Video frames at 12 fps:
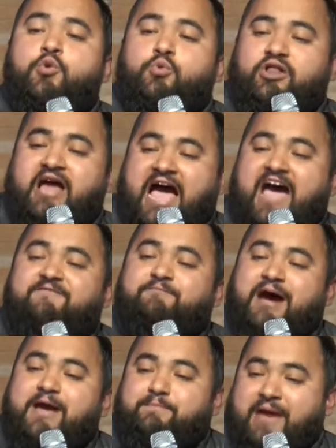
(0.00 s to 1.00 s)
will have
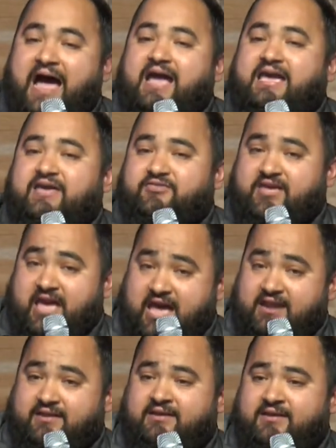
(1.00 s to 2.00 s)
my back in the
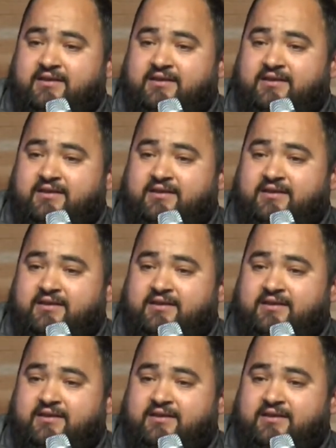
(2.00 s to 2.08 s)
end.